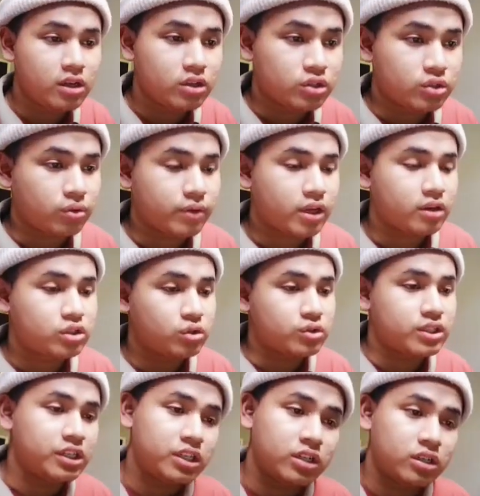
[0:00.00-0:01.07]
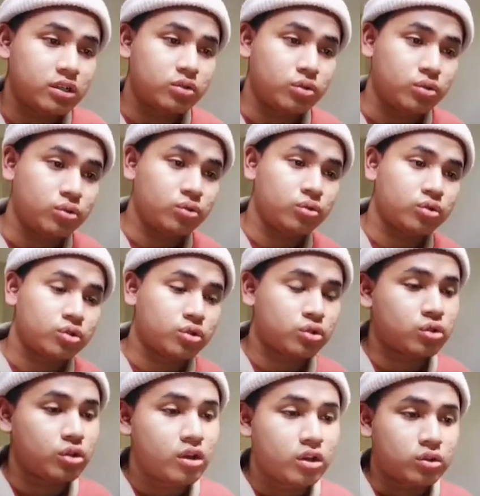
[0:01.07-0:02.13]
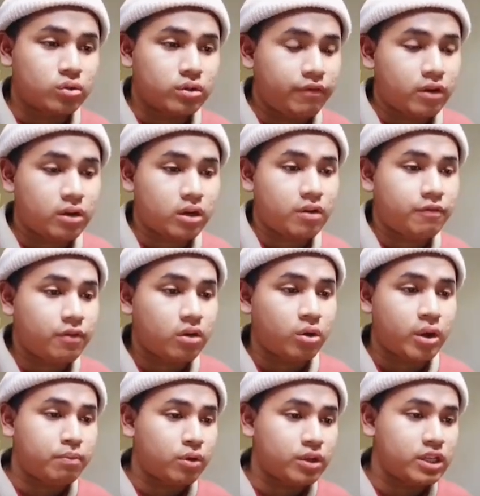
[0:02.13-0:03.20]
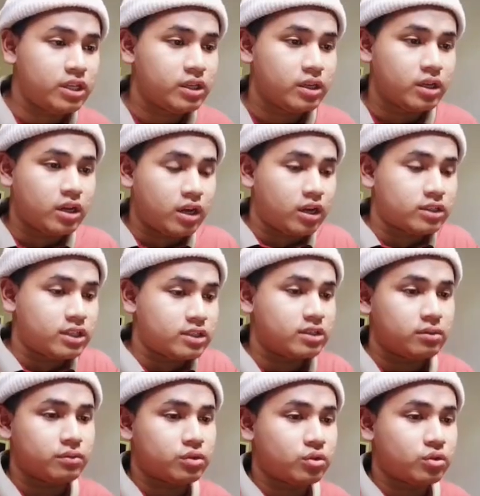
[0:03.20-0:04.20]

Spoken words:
So we can choose either to develop a rainfall or employee system.